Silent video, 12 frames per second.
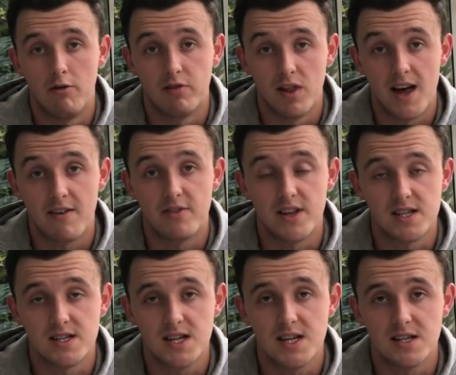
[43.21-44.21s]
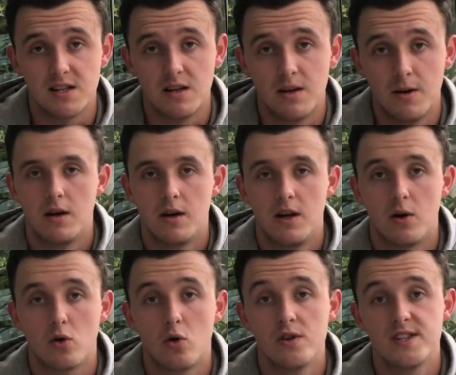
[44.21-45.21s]
left this season. Now,
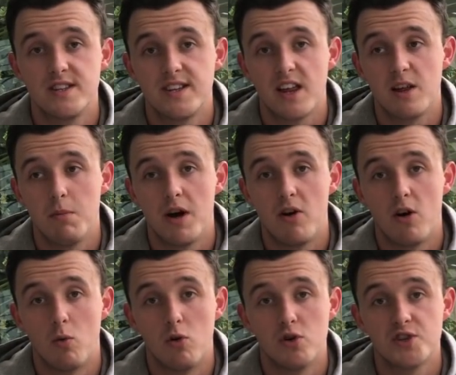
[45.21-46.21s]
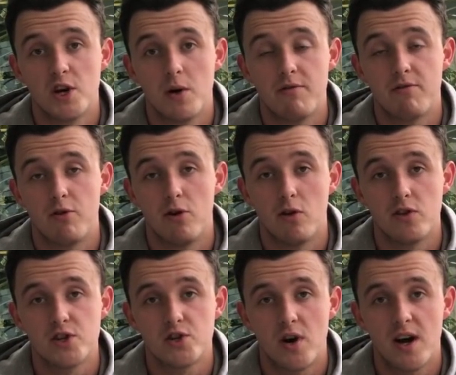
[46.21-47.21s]
according to the Daily Mirror, we're also in for another
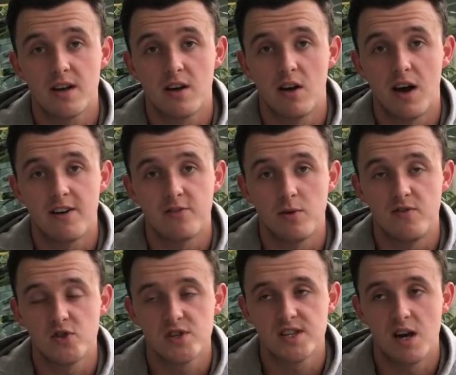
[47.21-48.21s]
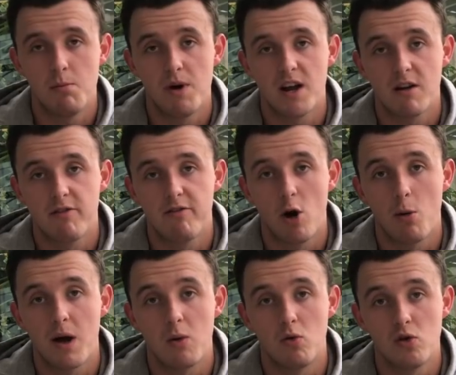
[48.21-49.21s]
striker. After we've just signed
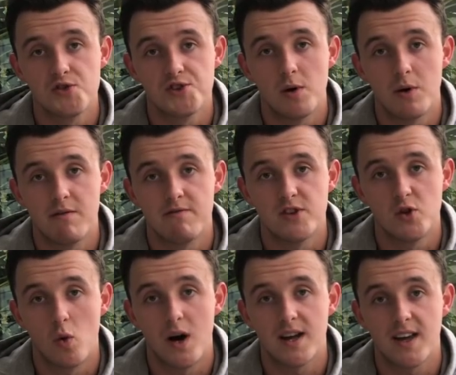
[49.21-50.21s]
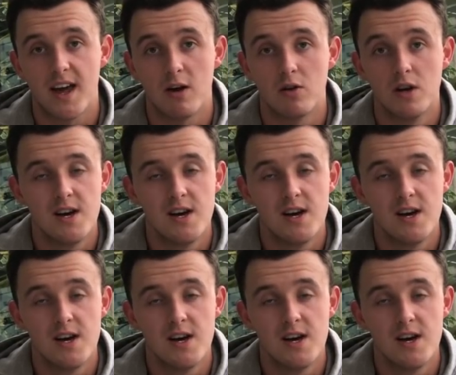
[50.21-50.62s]
Forbay, we're also in for Dwight Gale.